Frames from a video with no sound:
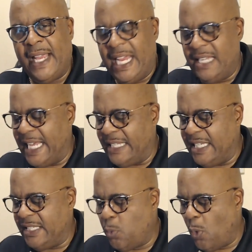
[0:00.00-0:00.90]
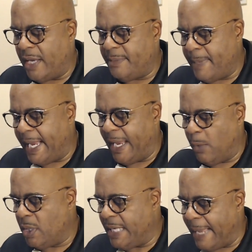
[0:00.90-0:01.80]
is that this one man
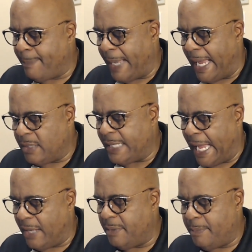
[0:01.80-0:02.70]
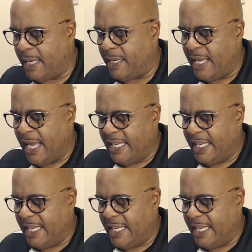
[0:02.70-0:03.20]
will not bow down to me.